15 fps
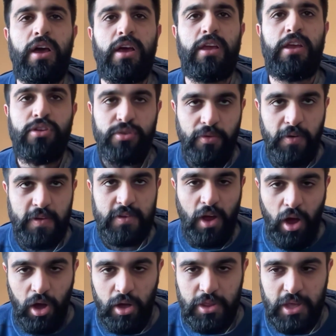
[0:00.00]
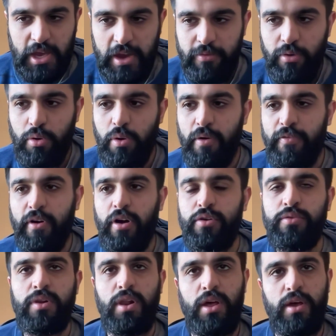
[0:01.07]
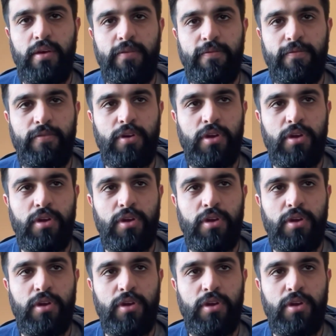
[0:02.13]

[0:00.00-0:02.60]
Each of us are the hero of our own life.